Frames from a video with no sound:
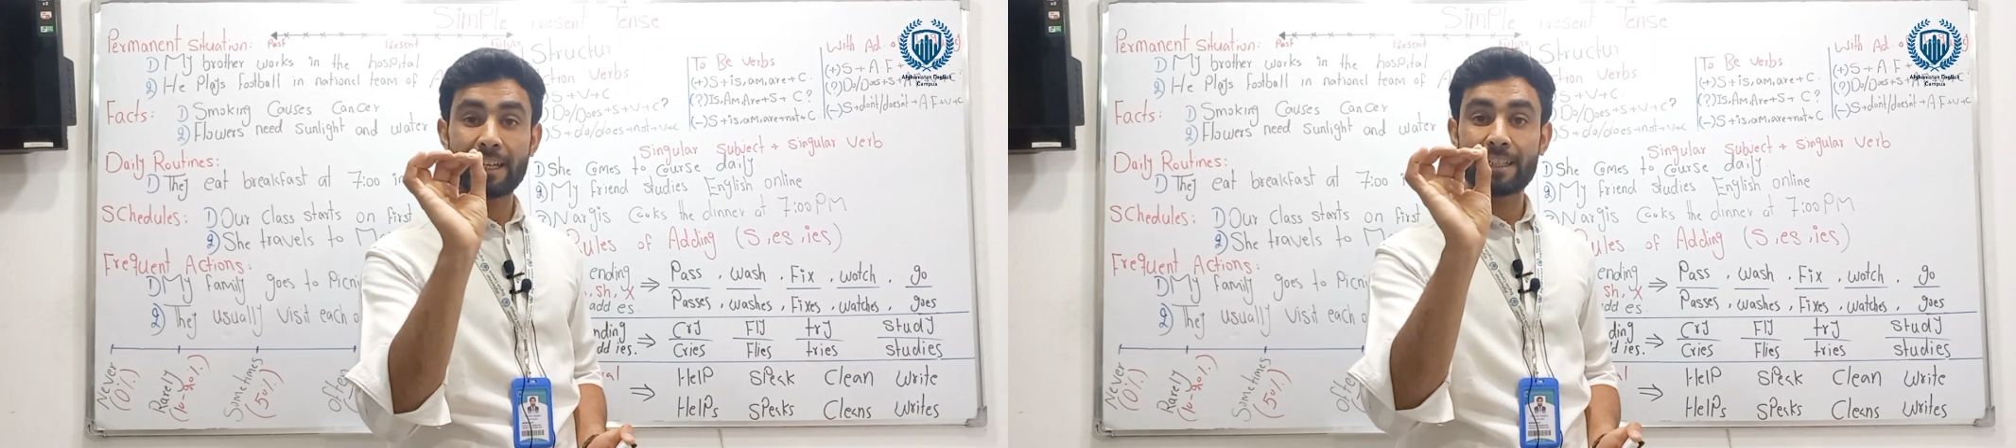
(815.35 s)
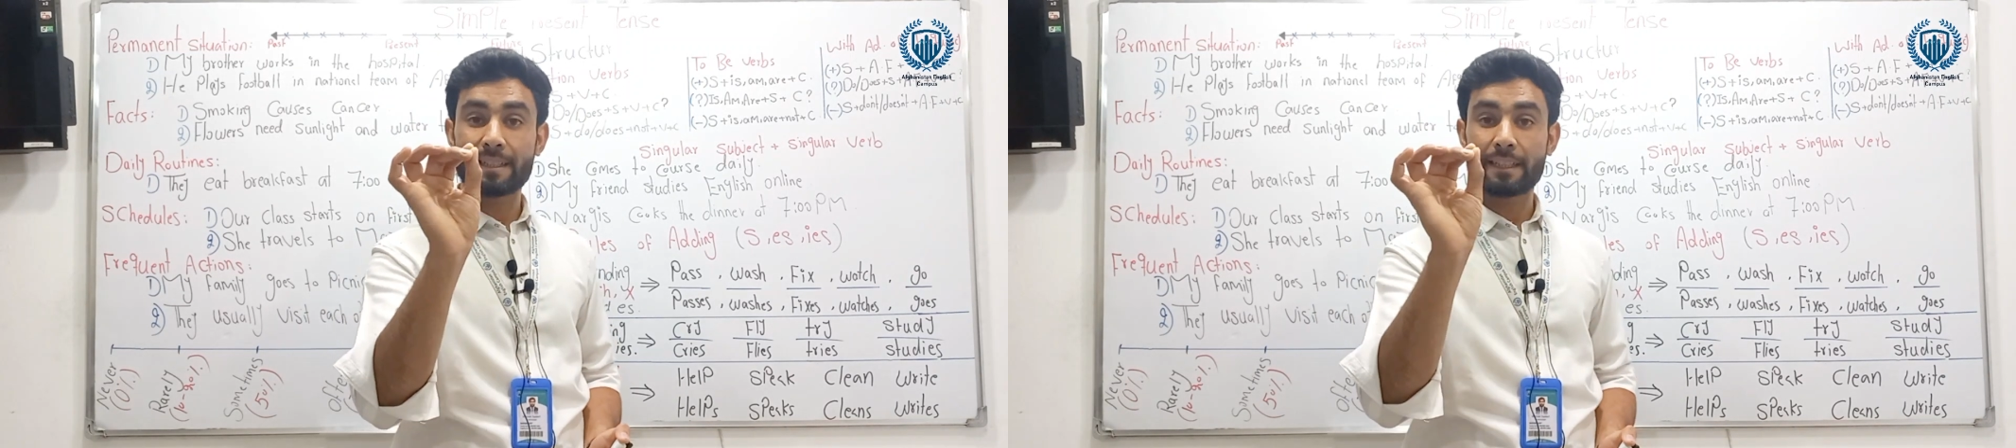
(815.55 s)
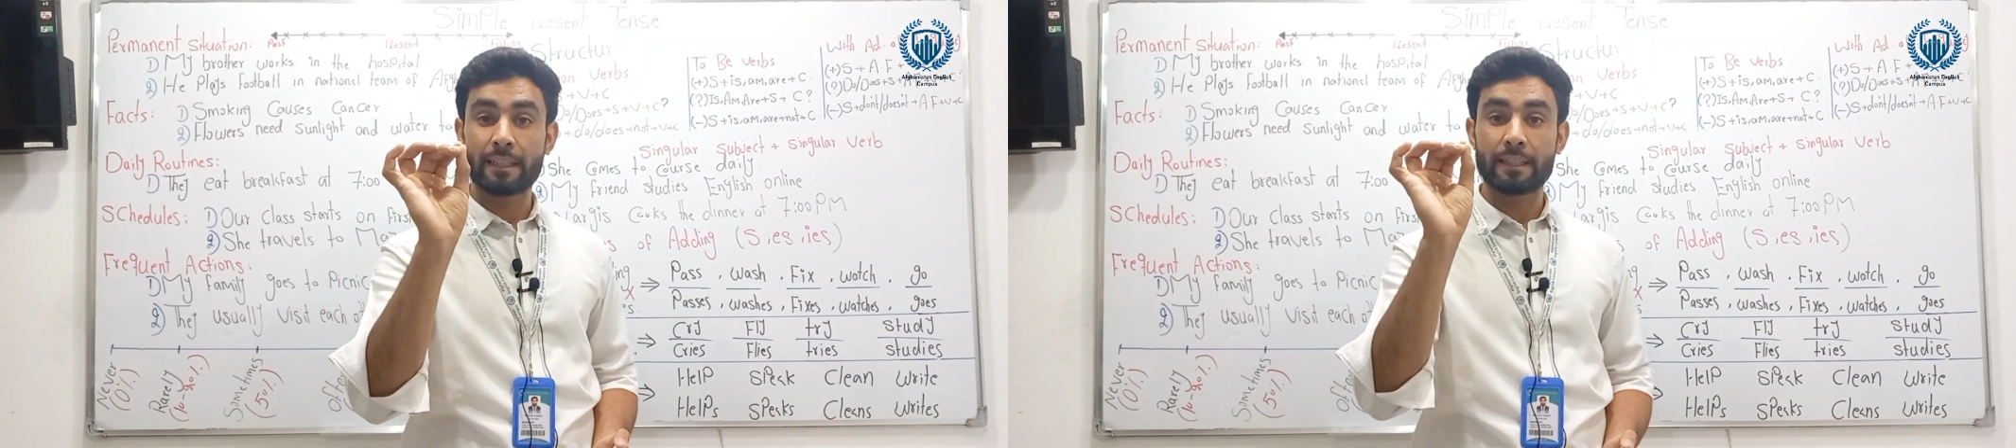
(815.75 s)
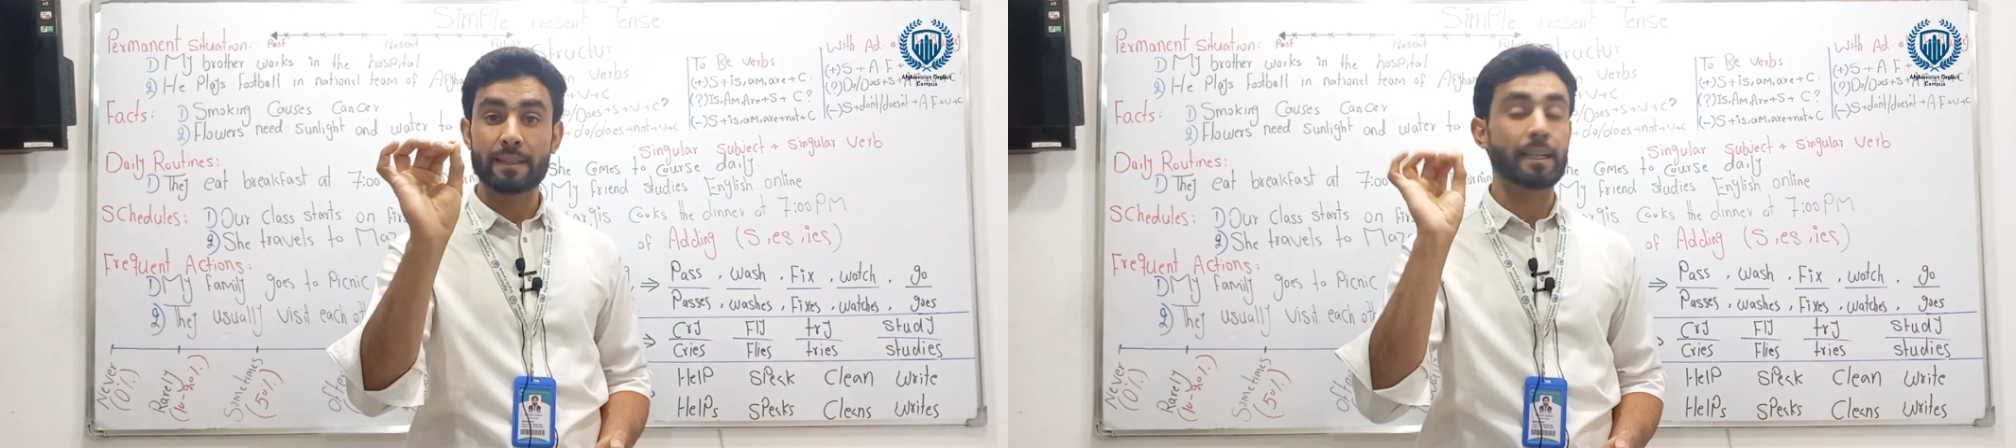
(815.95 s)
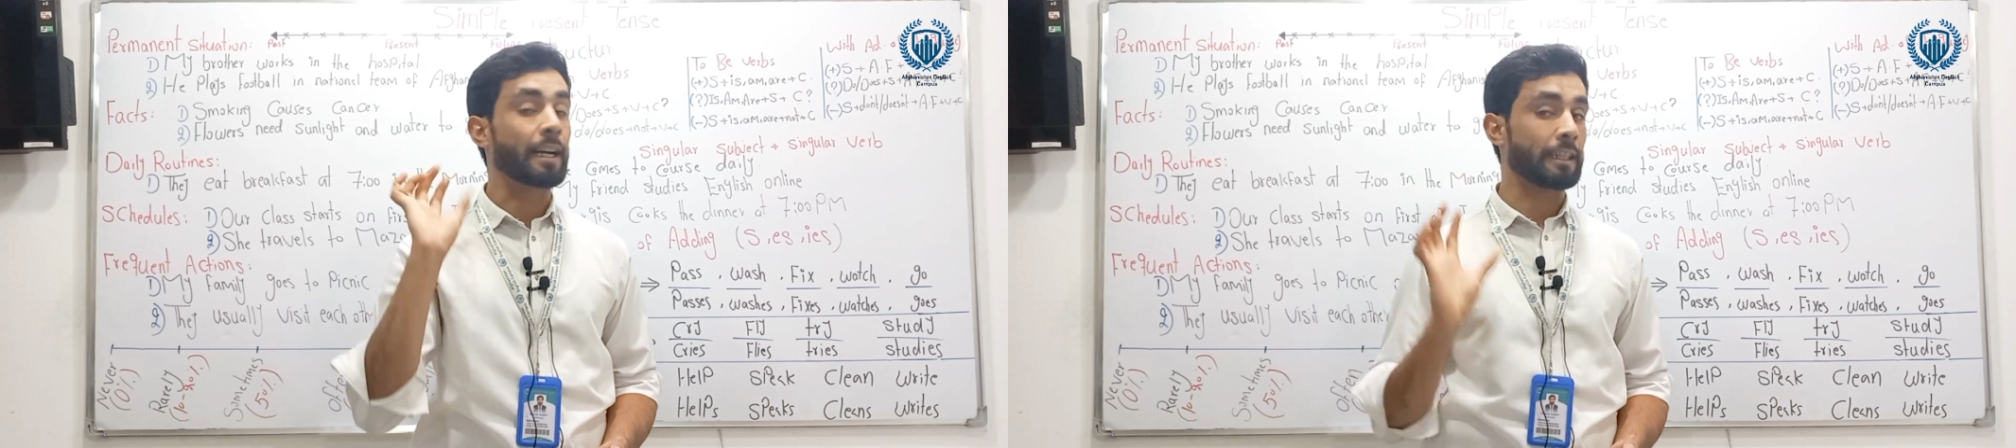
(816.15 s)
SES,
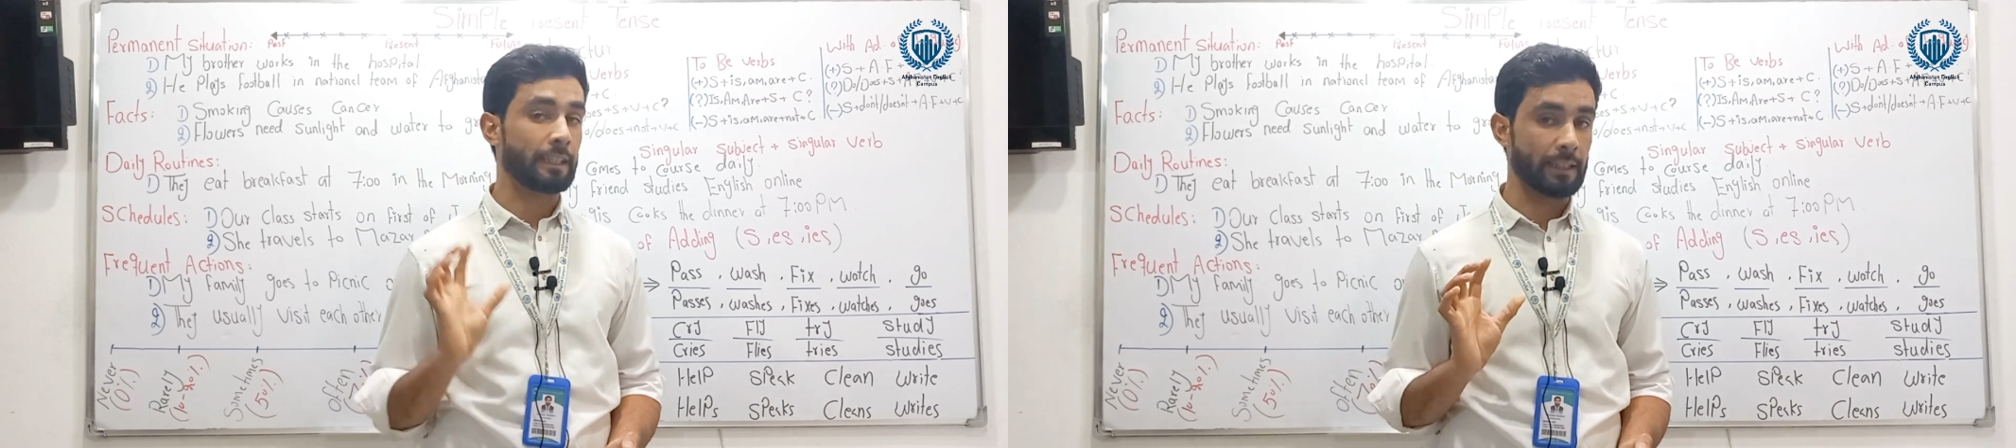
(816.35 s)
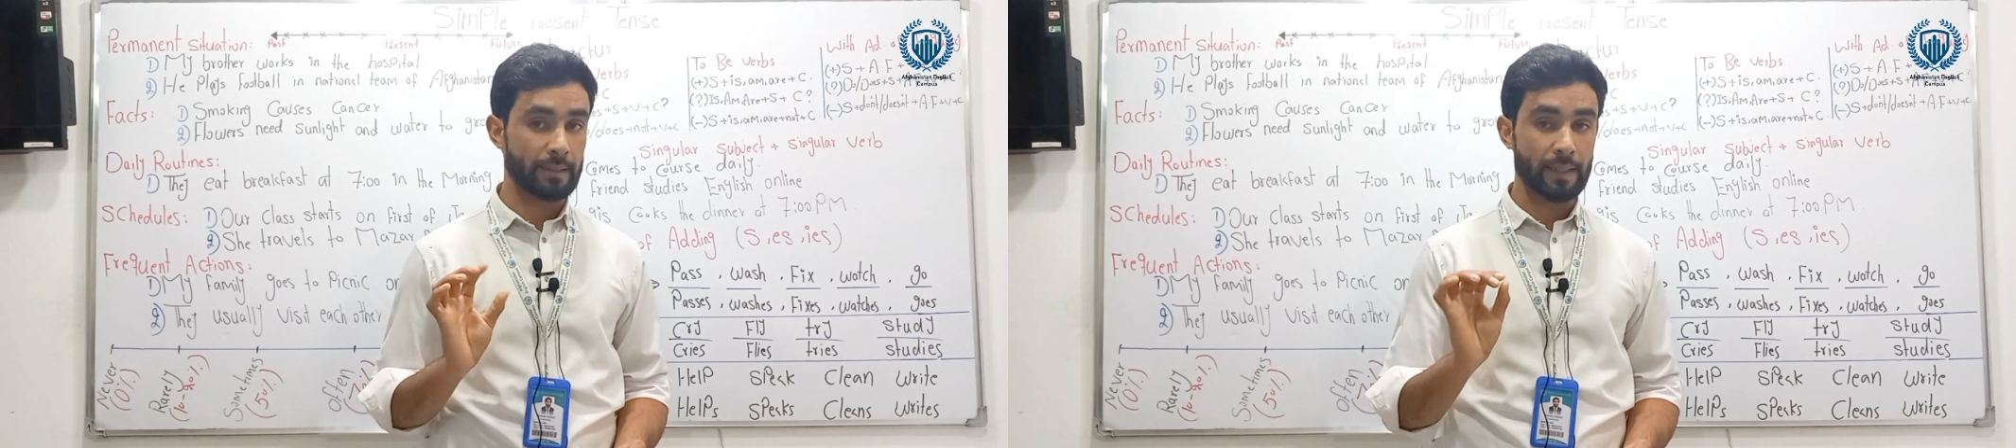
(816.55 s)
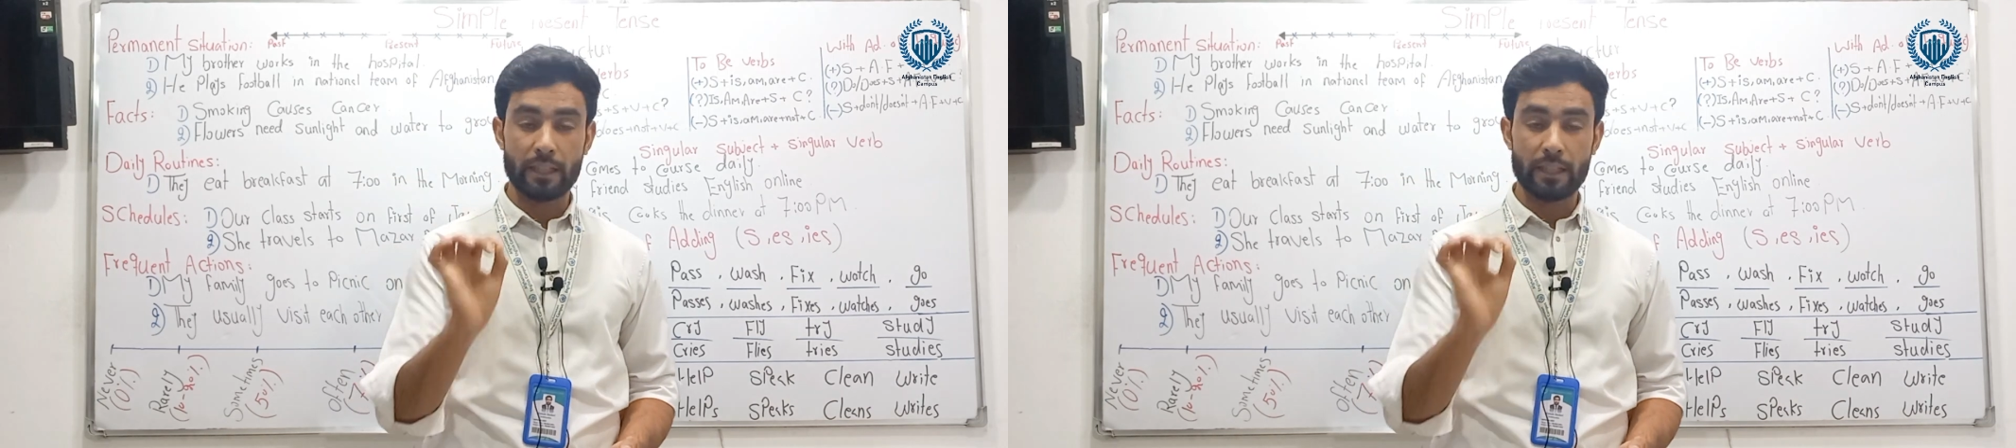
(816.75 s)
IES?